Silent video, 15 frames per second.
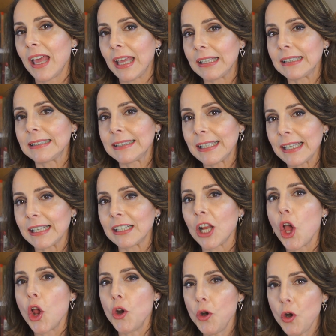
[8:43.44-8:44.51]
And
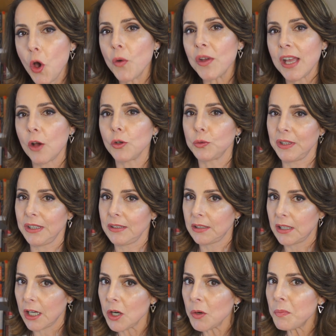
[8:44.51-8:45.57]
then knowing how to
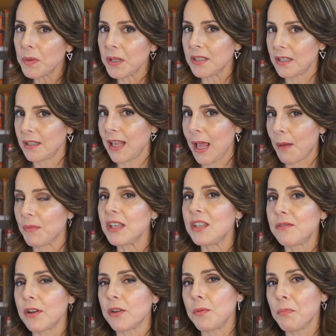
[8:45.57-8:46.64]
interpret them,
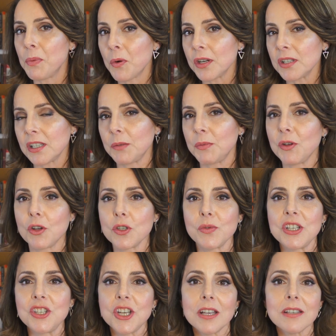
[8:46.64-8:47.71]
it's very important, because
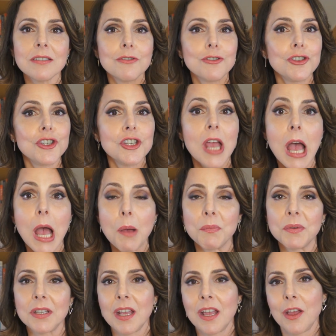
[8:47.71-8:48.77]
we just
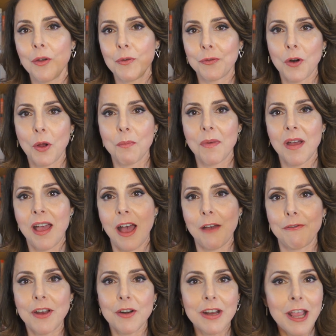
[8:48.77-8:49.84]
jumped from a
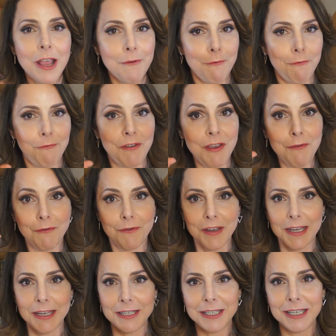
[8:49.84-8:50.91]
very
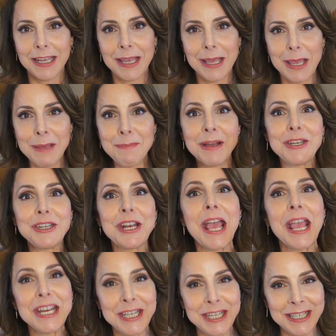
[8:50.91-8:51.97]
vivid
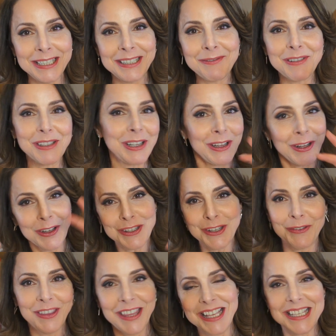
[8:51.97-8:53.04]
imagination with lots
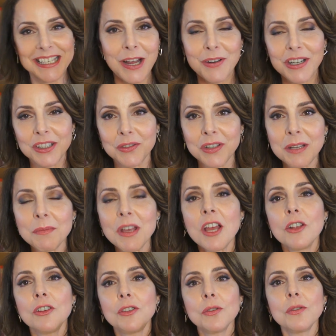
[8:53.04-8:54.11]
of things in our dream
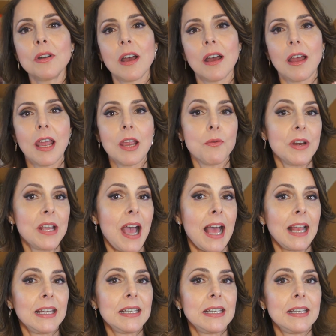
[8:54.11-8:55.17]
to a
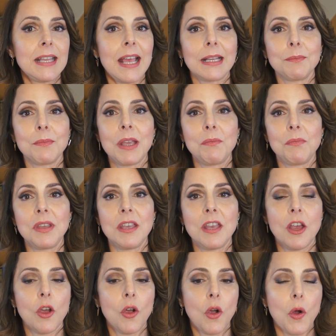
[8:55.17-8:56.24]
reality that may
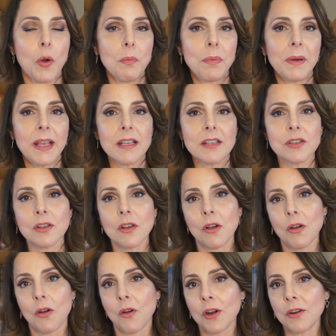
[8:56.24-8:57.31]
be complex
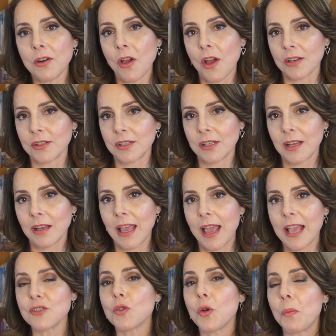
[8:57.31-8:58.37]
or not,
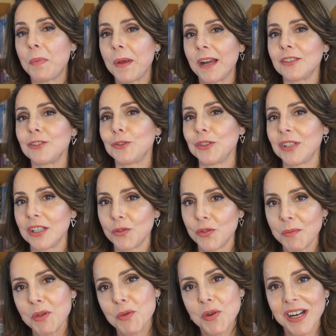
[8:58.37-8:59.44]
as compared to the
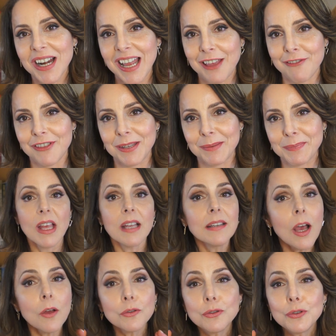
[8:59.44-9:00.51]
dream you were having.
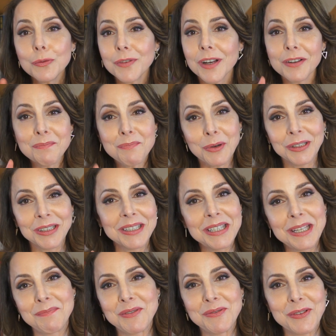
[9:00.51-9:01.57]
Now, two very important
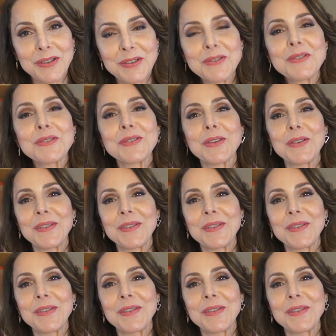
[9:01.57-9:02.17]
tips for you so